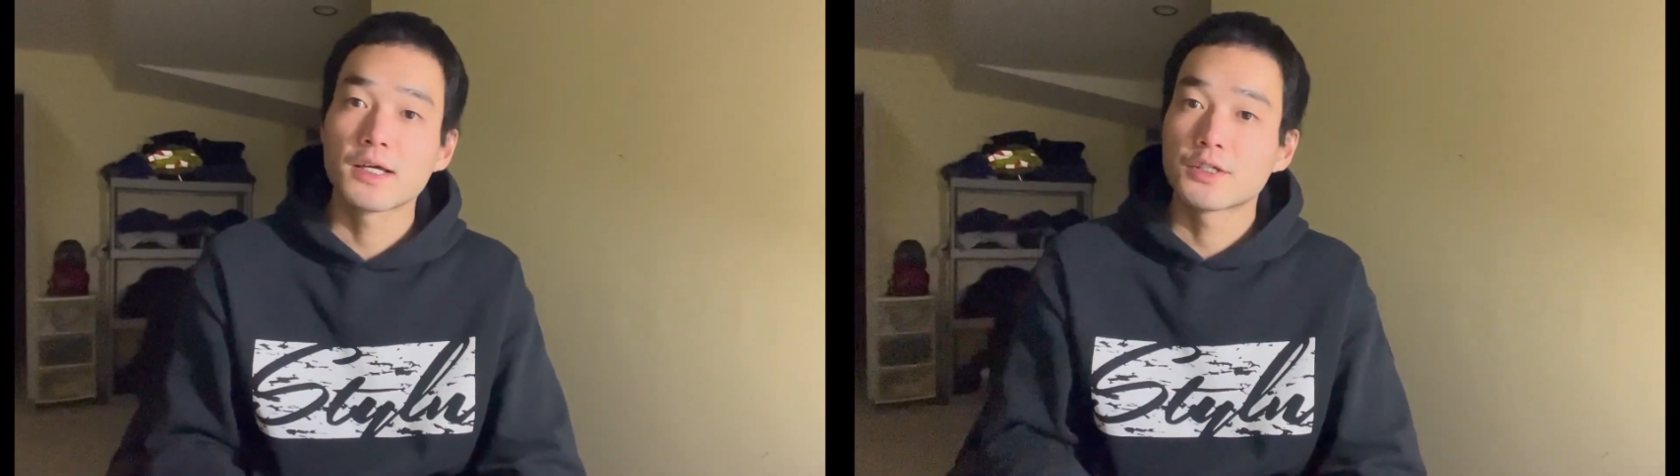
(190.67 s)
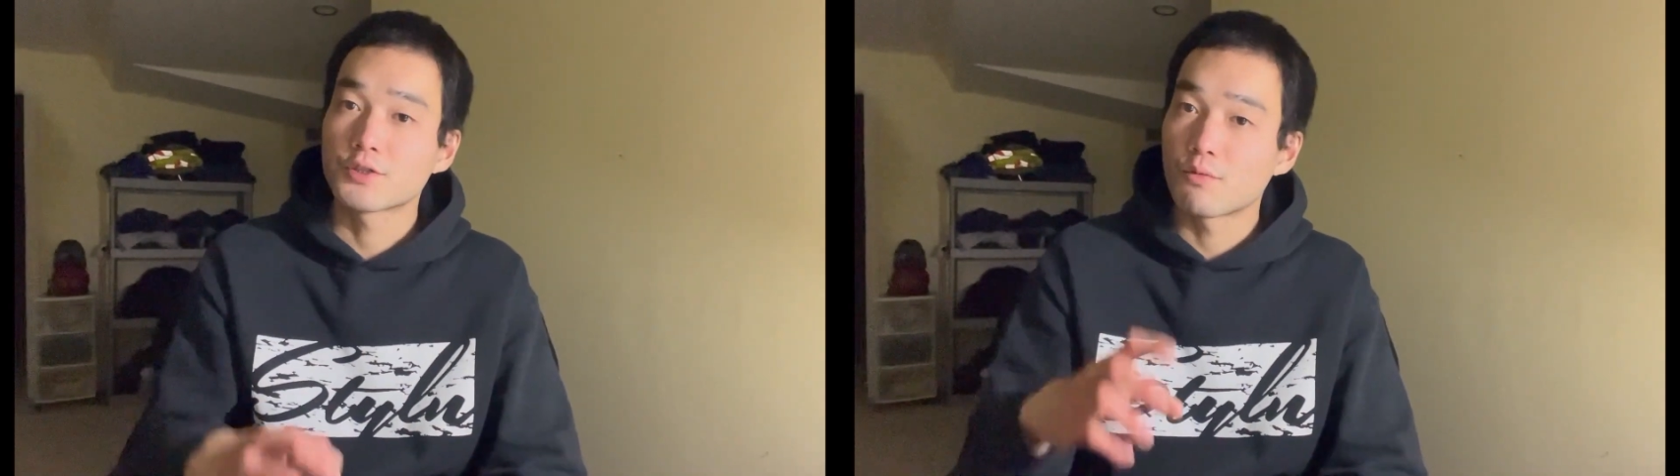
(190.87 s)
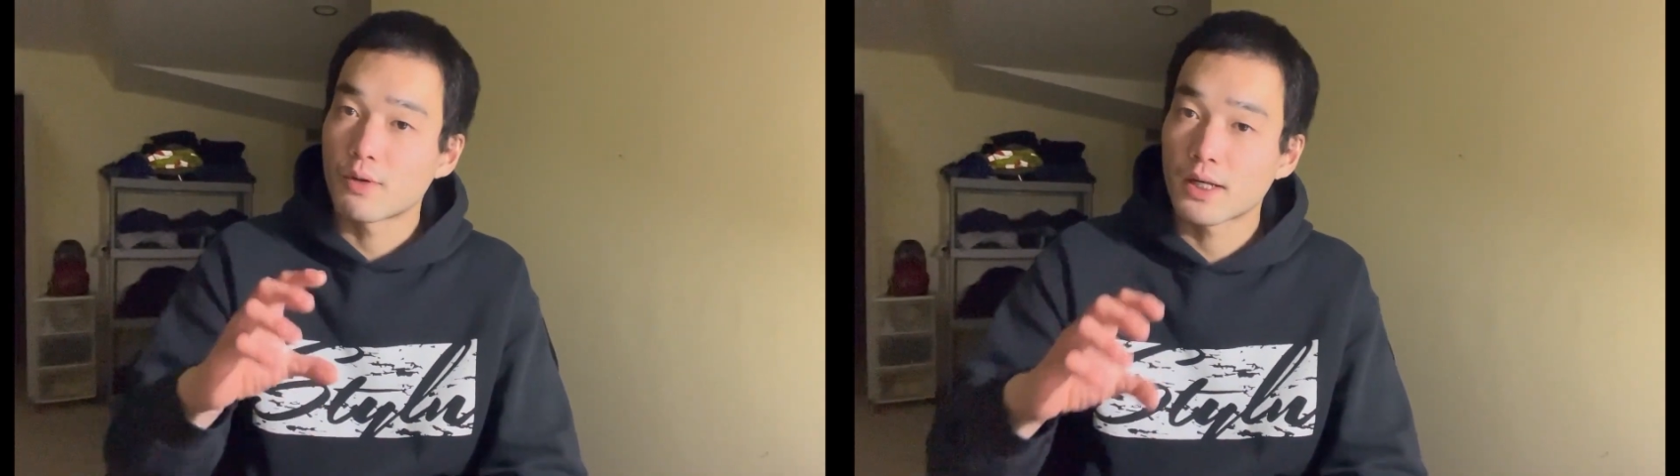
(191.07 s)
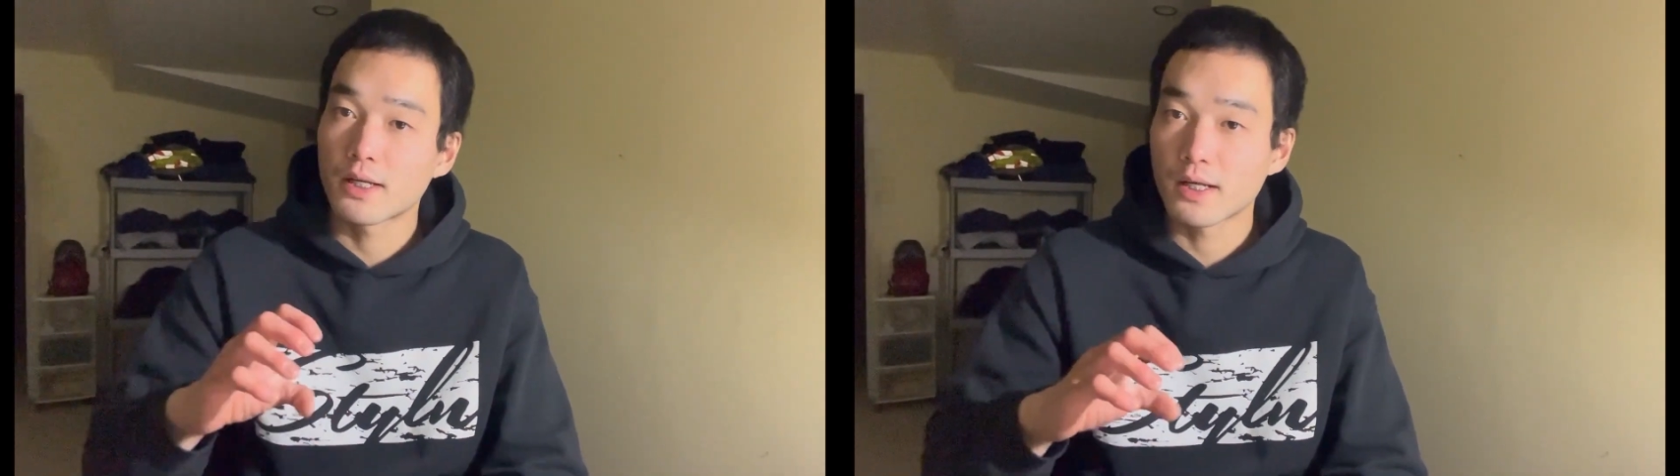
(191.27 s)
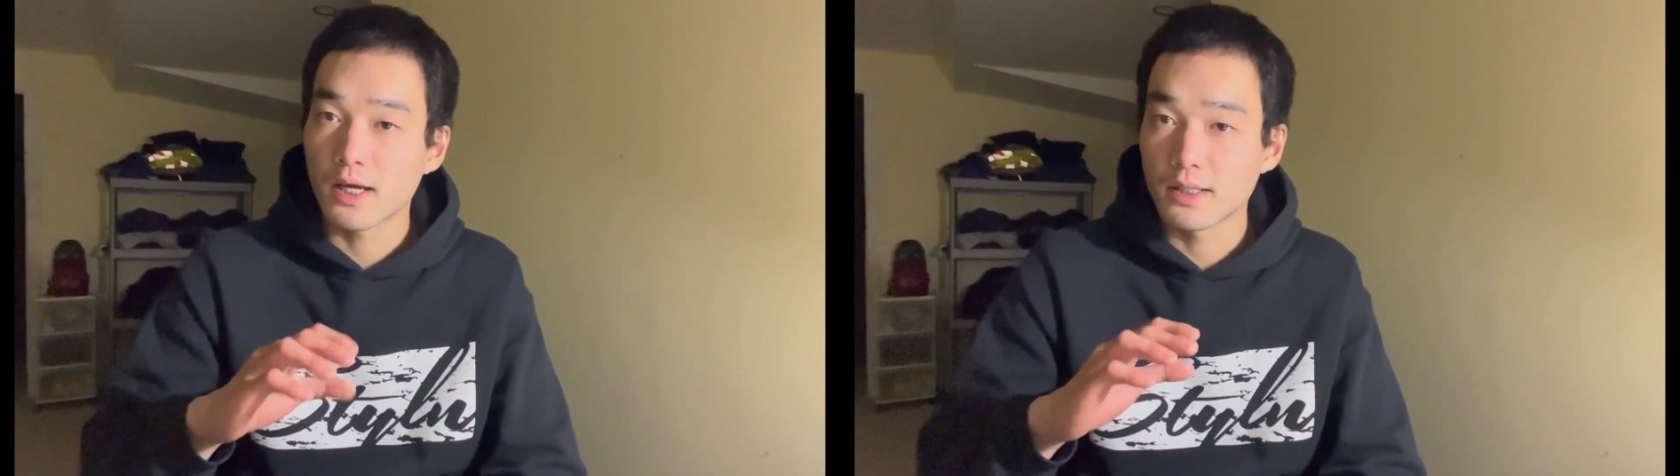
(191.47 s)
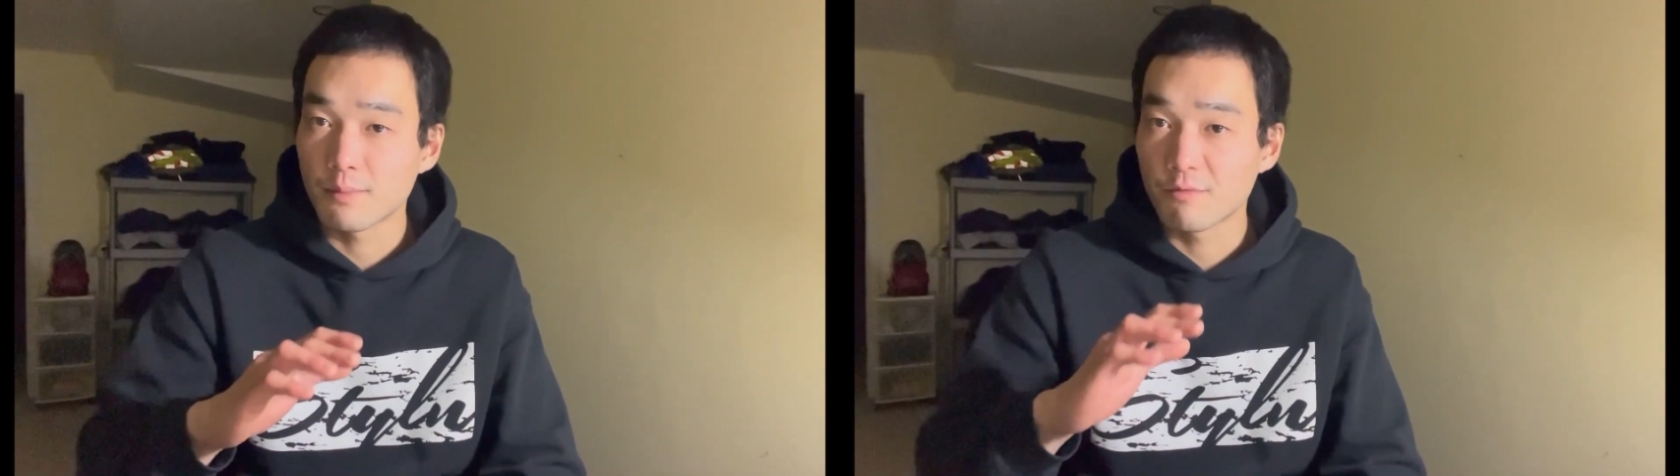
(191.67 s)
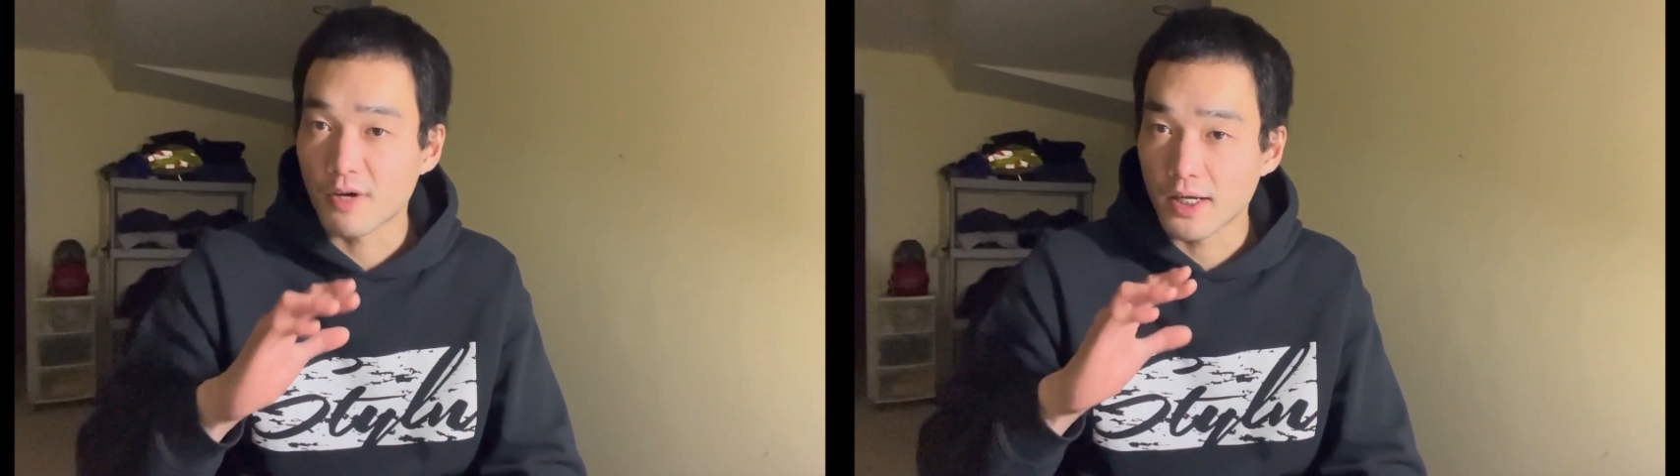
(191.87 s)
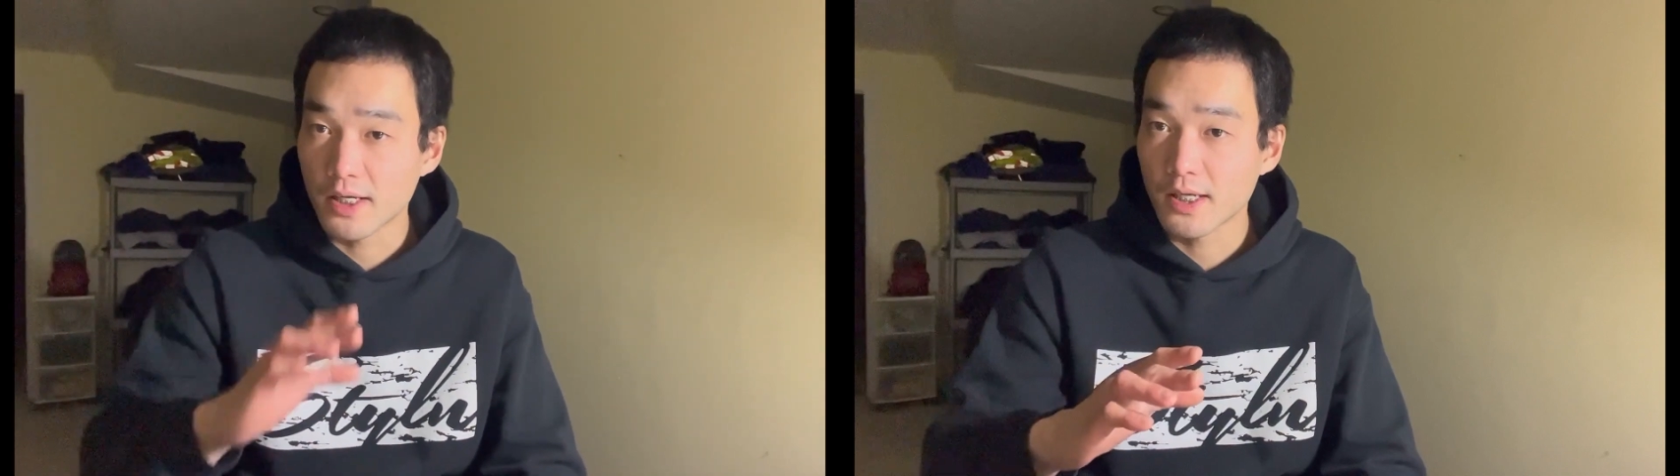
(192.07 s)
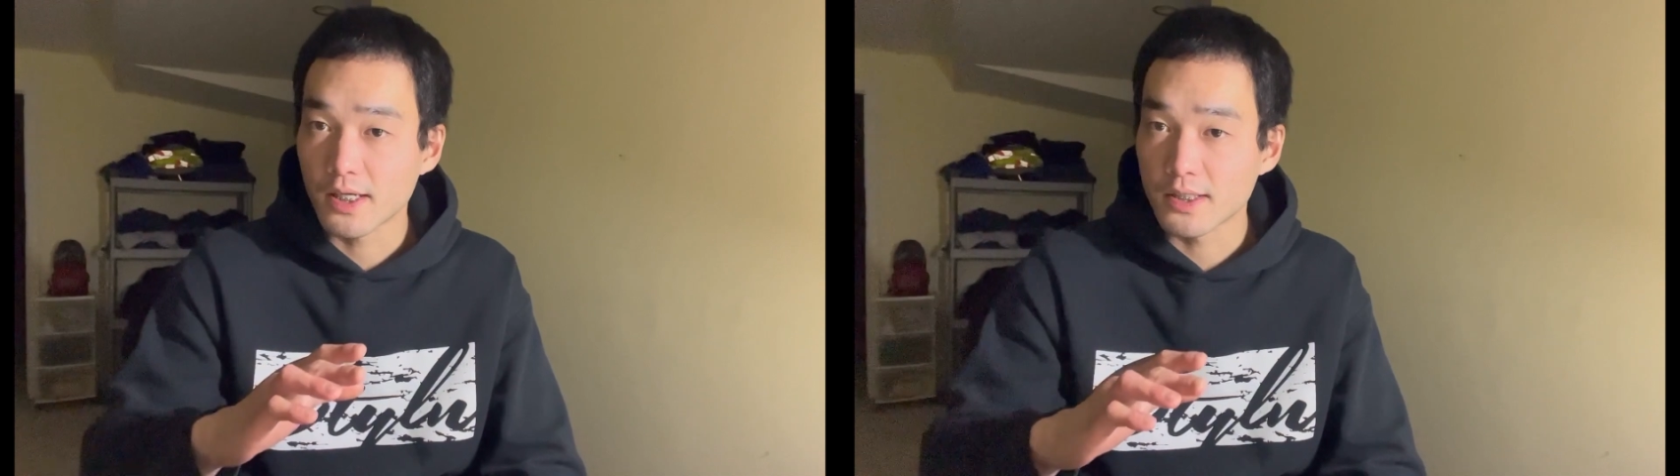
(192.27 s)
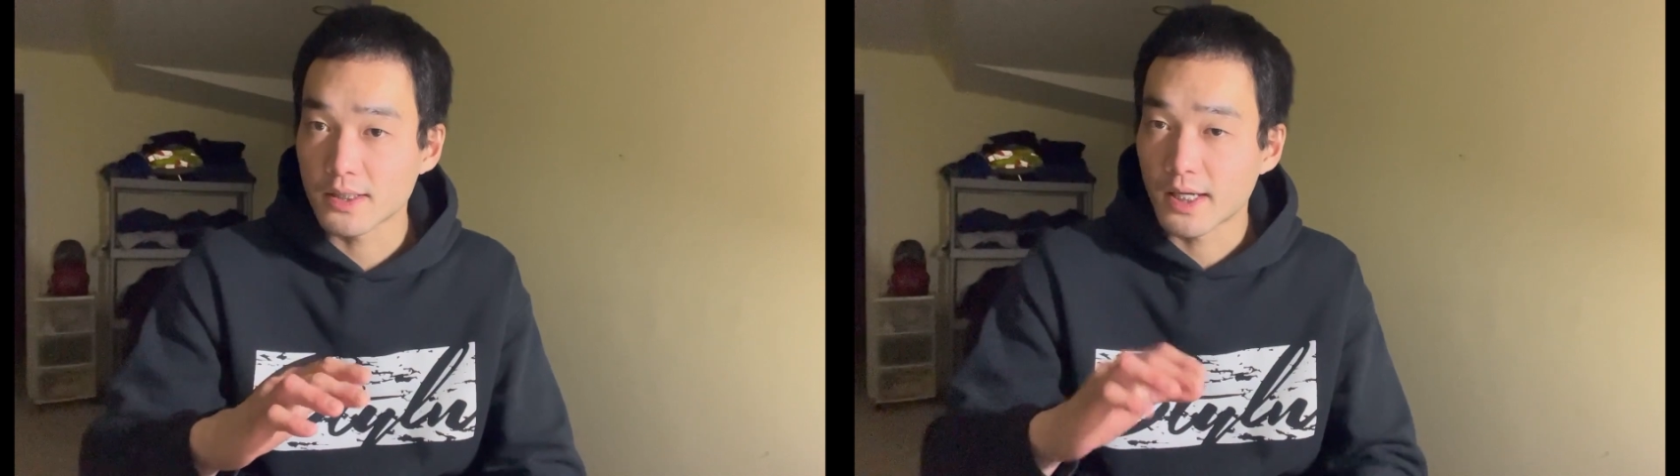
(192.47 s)
So what I ended up finding
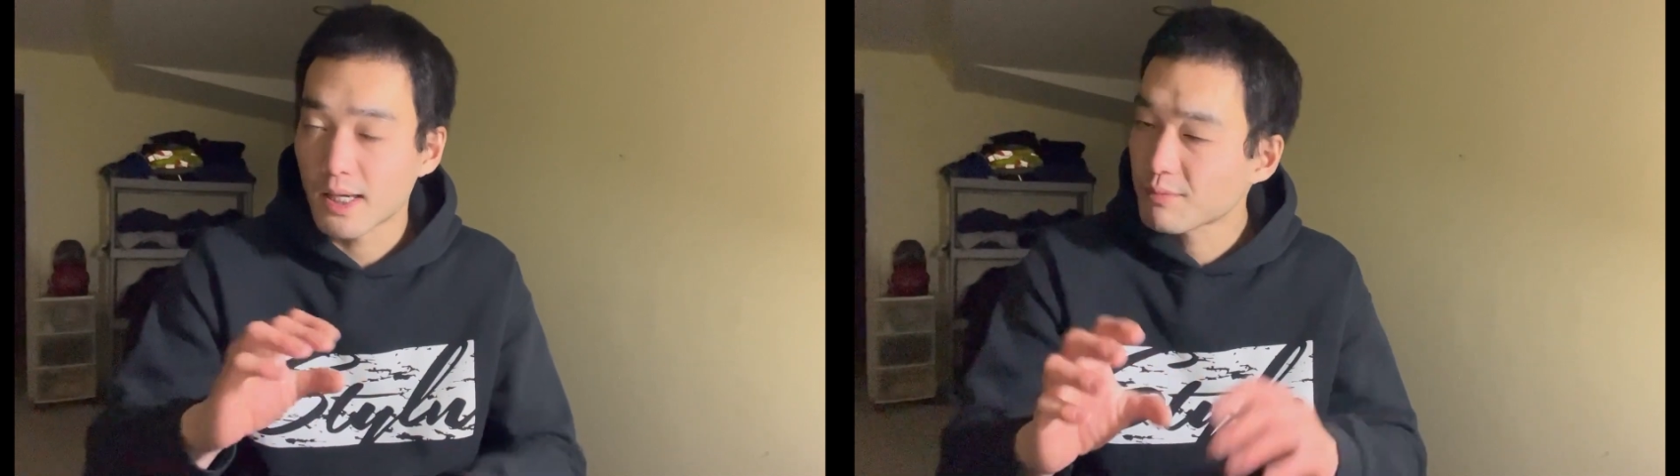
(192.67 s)
is I kept